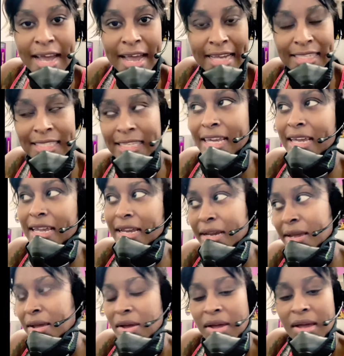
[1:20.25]
had to say,
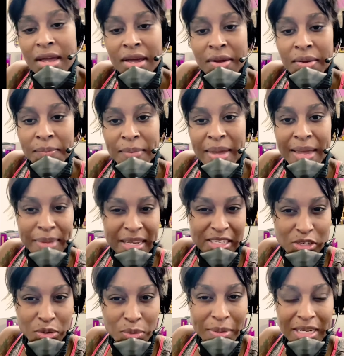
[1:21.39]
maybe
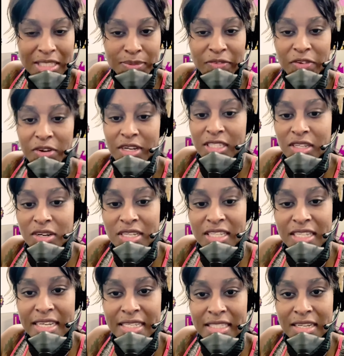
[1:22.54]
2 months before I start
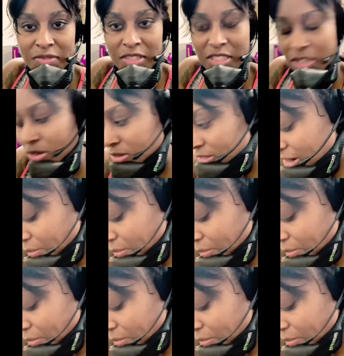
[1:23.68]
seeing some results,